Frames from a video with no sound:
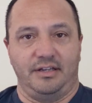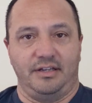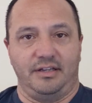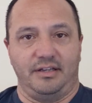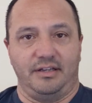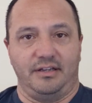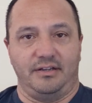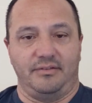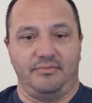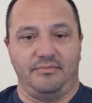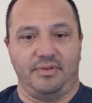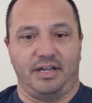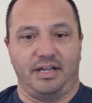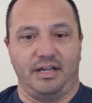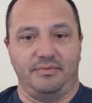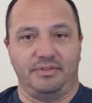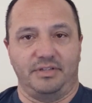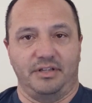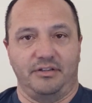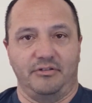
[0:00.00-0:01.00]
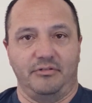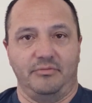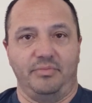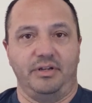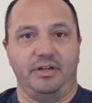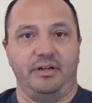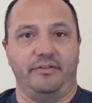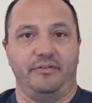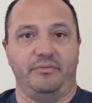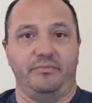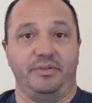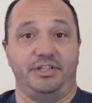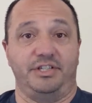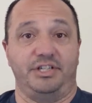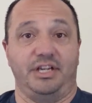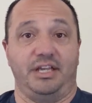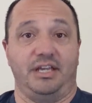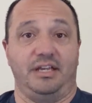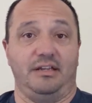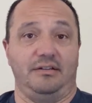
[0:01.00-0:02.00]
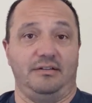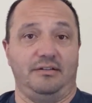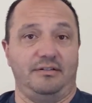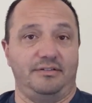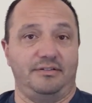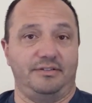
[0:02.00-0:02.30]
little bit of a machine.